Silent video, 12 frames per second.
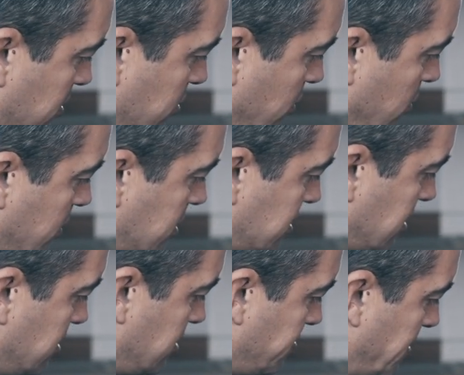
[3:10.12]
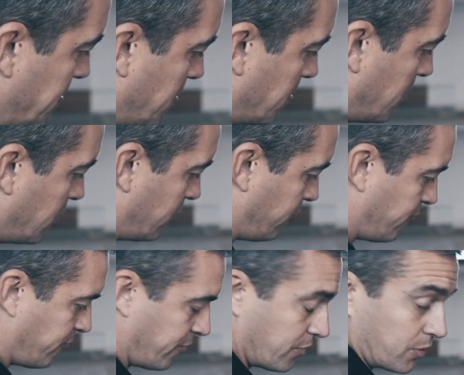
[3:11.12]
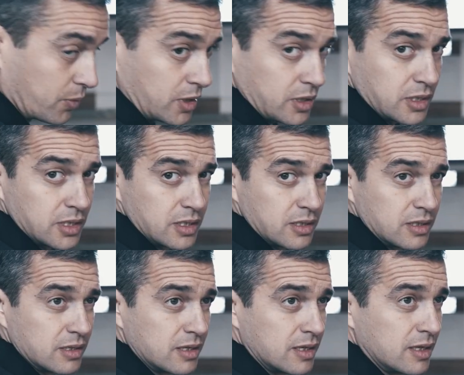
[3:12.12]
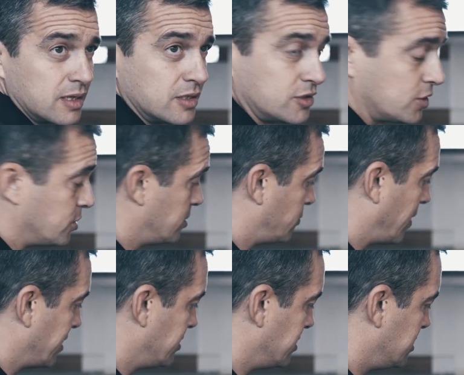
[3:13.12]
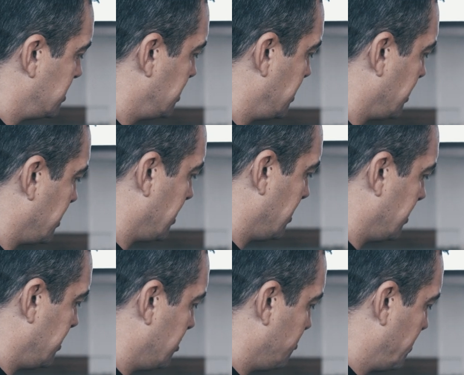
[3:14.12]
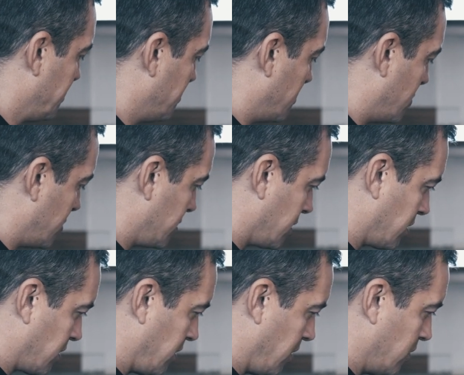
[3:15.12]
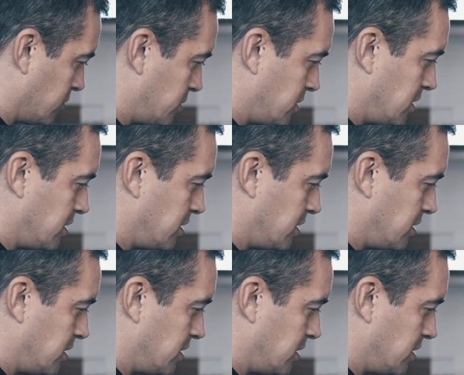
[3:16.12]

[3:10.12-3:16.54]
although it's a little bit more forward, so the rider is sitting a little bit more close